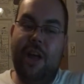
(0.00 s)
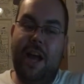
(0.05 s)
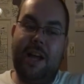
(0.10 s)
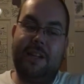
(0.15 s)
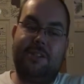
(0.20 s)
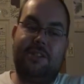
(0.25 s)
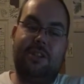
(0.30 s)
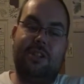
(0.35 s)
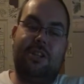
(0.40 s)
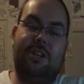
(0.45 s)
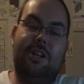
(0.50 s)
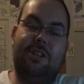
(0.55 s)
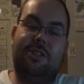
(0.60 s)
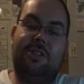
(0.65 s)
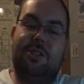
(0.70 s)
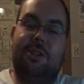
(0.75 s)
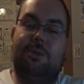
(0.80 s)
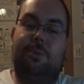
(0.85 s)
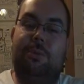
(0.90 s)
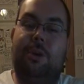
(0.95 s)
That's the
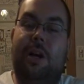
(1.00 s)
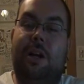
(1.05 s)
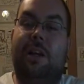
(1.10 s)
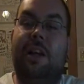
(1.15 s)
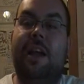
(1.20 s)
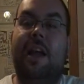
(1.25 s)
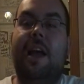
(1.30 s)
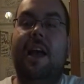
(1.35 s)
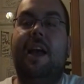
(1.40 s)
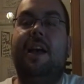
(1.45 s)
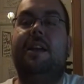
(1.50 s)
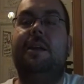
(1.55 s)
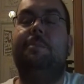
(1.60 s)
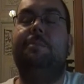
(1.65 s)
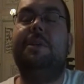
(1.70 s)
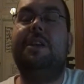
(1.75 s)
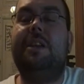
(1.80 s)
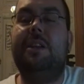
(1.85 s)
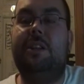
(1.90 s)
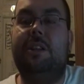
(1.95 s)
cousin of The Rock! And
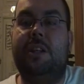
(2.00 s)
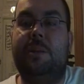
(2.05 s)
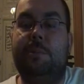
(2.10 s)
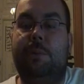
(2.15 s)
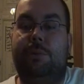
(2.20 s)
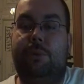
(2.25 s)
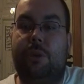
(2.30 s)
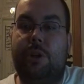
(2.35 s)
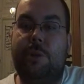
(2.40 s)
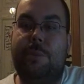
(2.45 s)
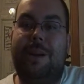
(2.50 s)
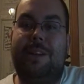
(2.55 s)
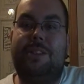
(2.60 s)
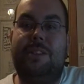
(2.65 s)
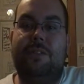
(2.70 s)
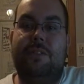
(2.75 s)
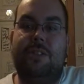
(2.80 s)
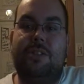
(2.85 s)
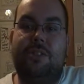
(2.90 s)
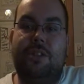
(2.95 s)
immediately, before the
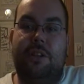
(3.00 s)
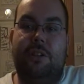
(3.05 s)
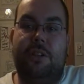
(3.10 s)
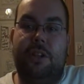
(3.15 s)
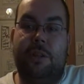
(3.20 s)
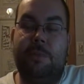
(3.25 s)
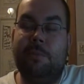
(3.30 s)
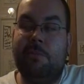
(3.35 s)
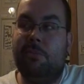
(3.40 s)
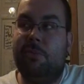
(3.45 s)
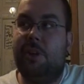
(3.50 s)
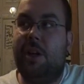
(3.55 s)
match even started,